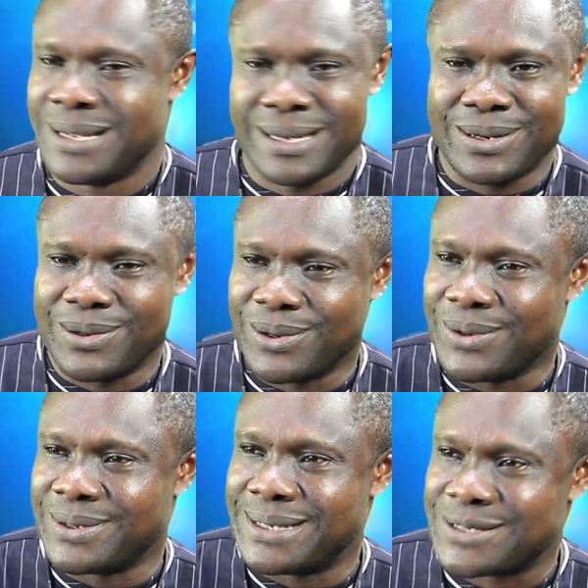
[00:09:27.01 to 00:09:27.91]

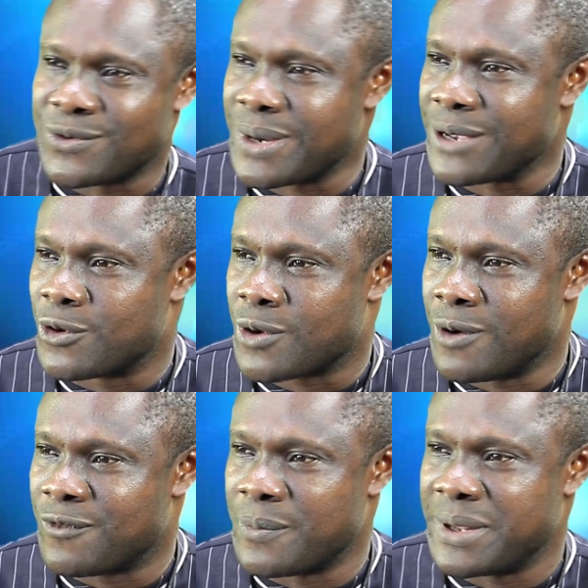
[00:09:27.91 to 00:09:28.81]
This way it could
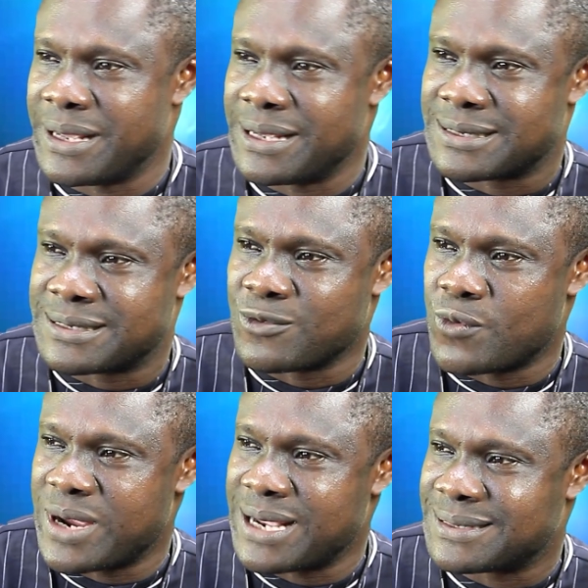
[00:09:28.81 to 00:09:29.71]
come from the east,
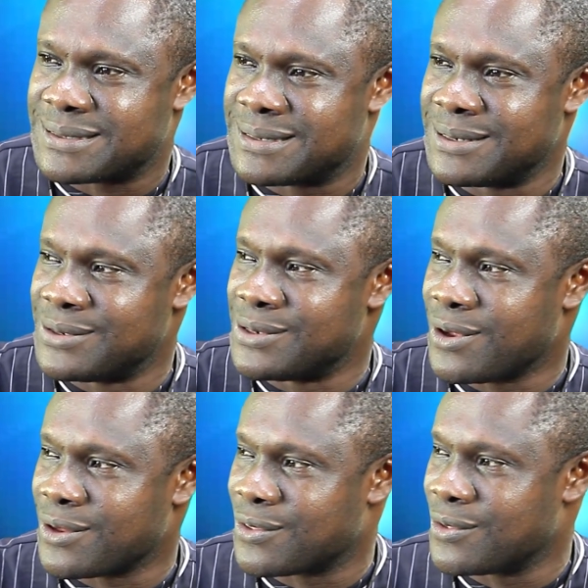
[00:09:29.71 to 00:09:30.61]
west,
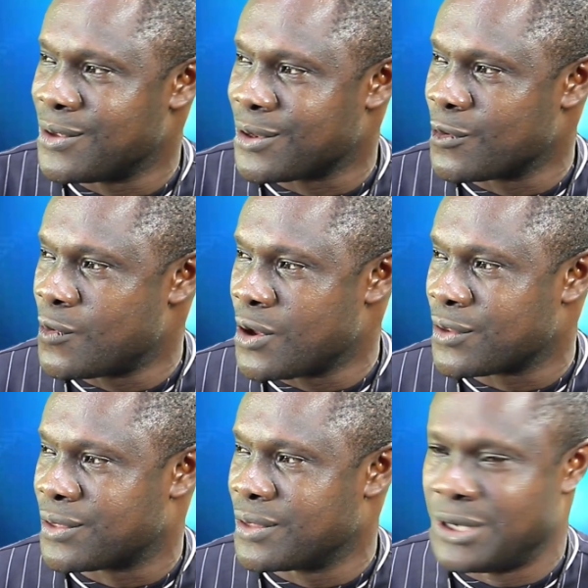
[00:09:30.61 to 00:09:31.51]

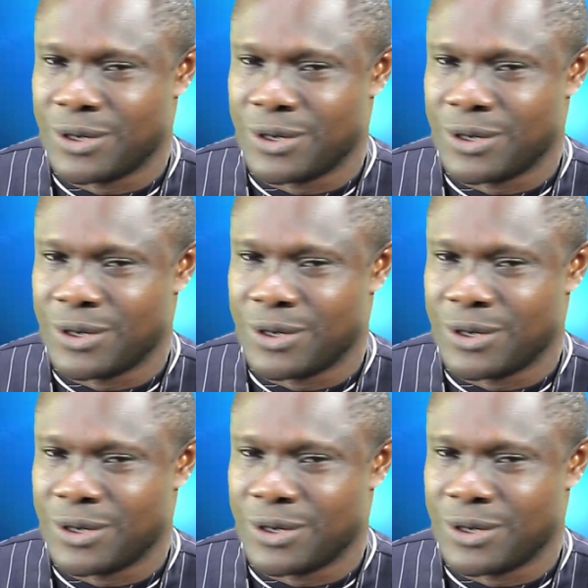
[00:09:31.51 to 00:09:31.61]
northwest,